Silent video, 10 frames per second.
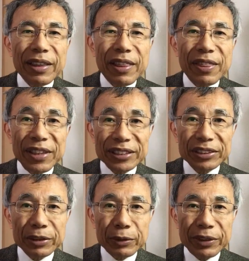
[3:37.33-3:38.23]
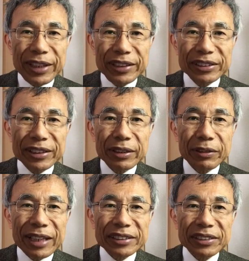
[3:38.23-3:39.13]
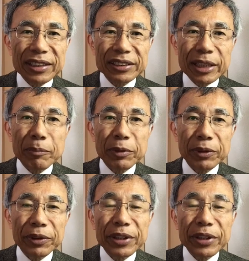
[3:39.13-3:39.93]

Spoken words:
This creates a cluster sample